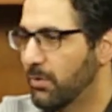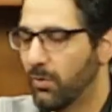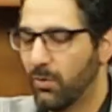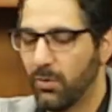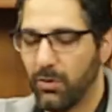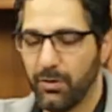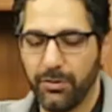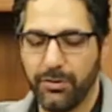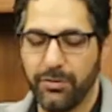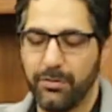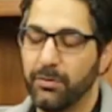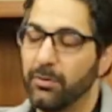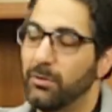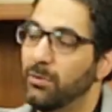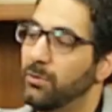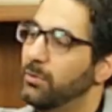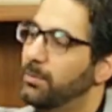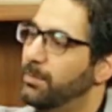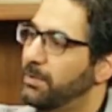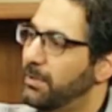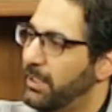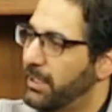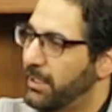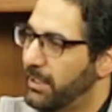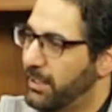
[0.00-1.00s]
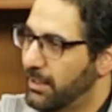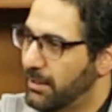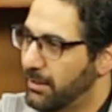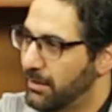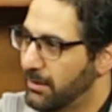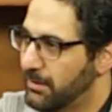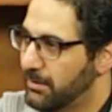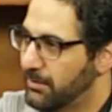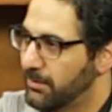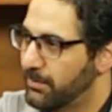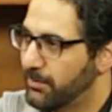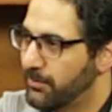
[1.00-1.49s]
or through
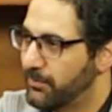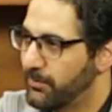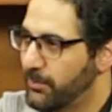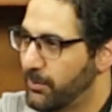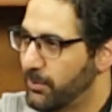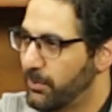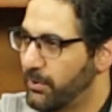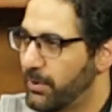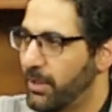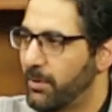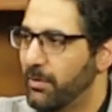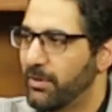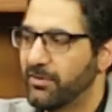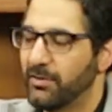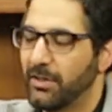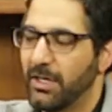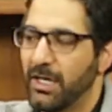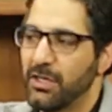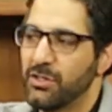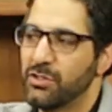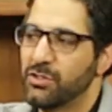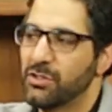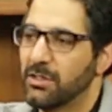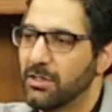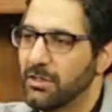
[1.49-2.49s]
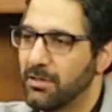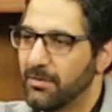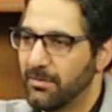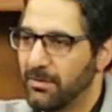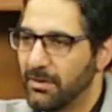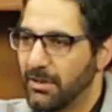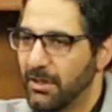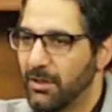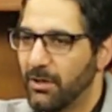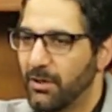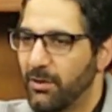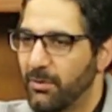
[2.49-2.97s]
playing, through that
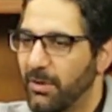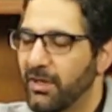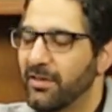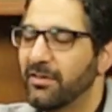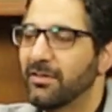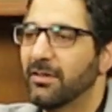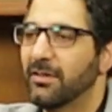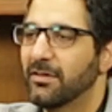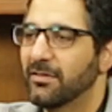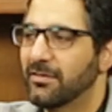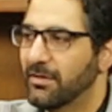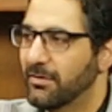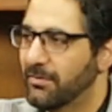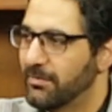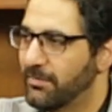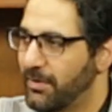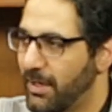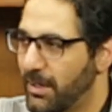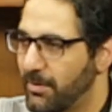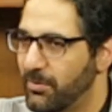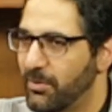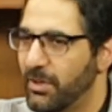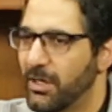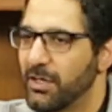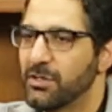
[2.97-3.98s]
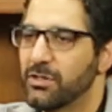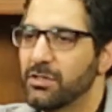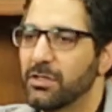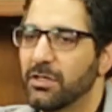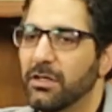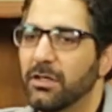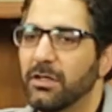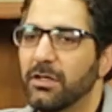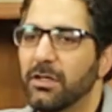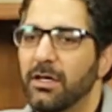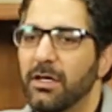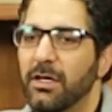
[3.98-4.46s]
resonation, you know, the resonance of
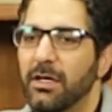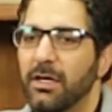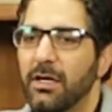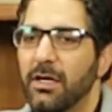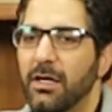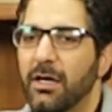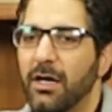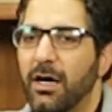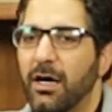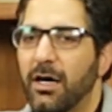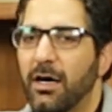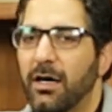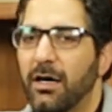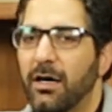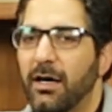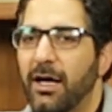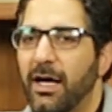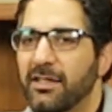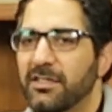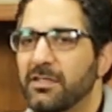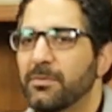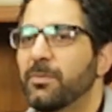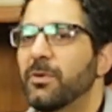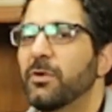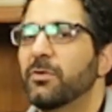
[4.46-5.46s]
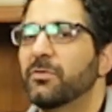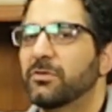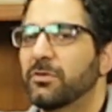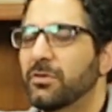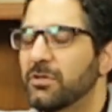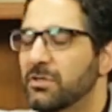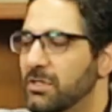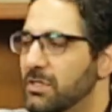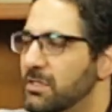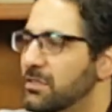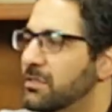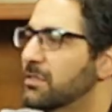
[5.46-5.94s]
vibration, uh, as opposed
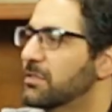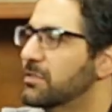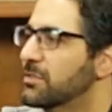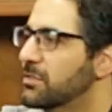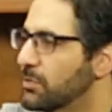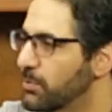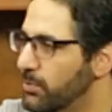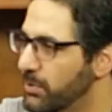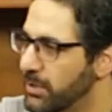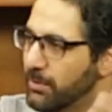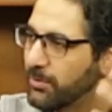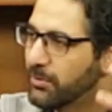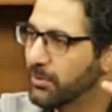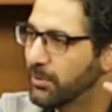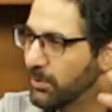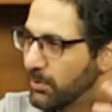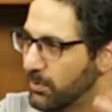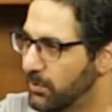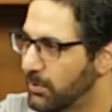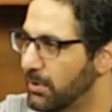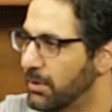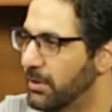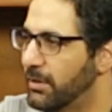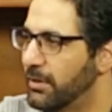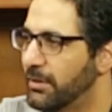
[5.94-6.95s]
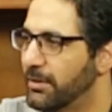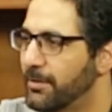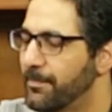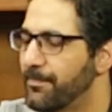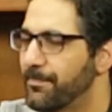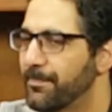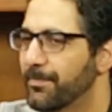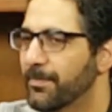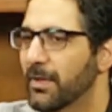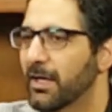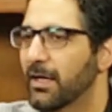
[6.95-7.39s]
to just the cerebral word.